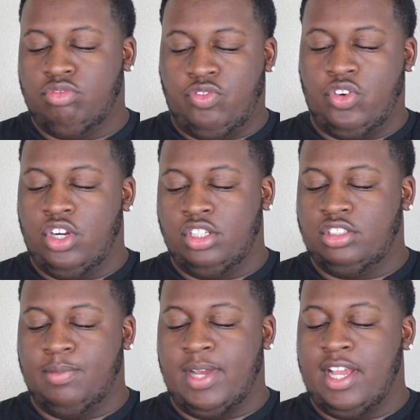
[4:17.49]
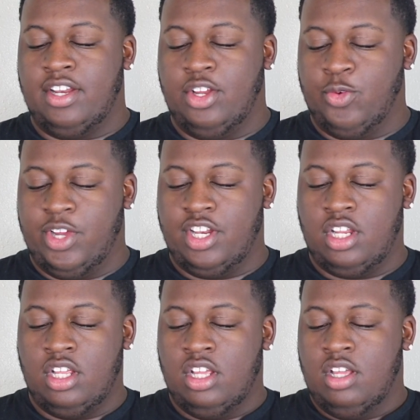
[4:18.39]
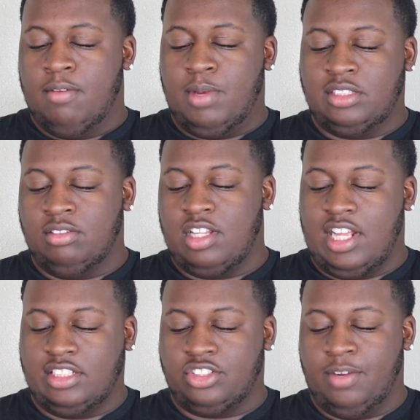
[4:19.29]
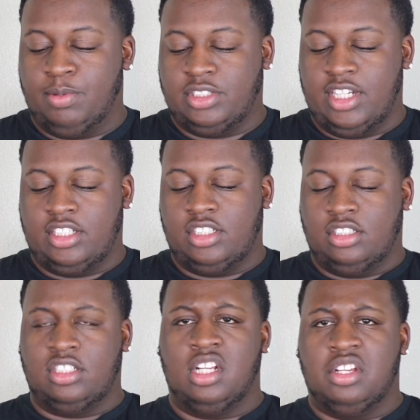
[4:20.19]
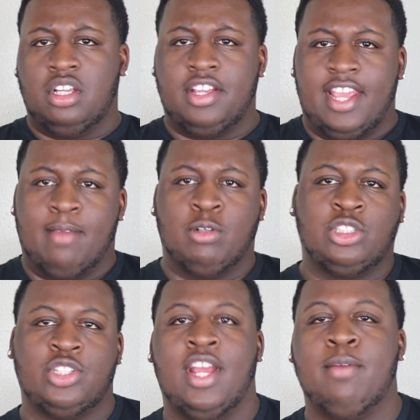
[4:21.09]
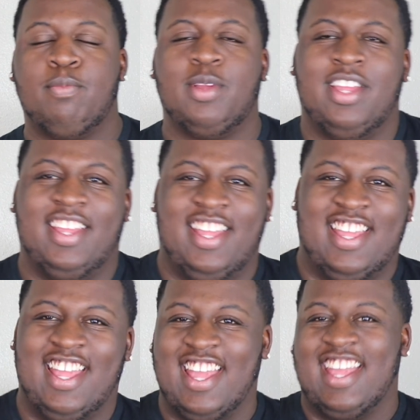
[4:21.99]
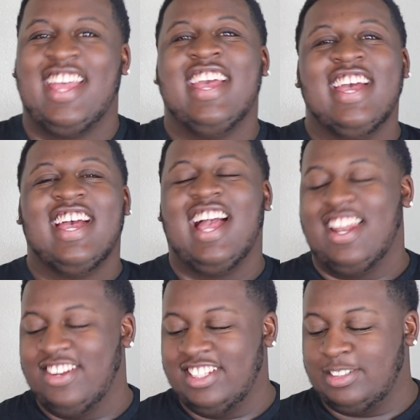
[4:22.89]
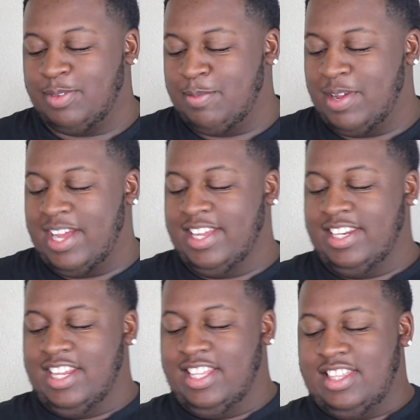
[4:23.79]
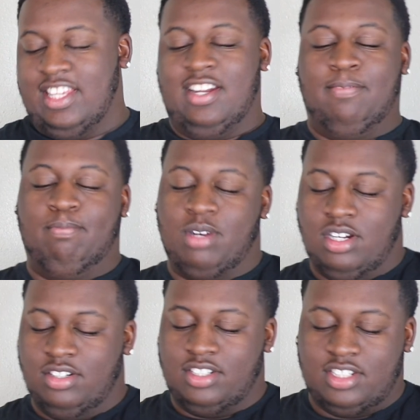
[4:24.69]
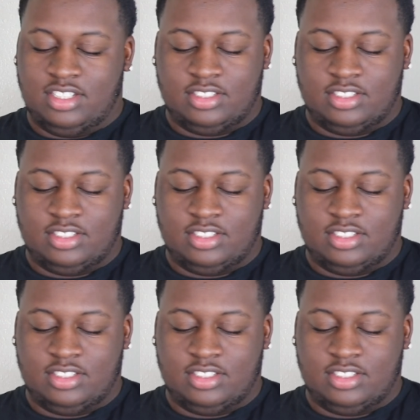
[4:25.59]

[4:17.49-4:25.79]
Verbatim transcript: for to buy a new one. Bought some glass screen protectors and a camera strap. I don't need to be buying nothing, I'm broke.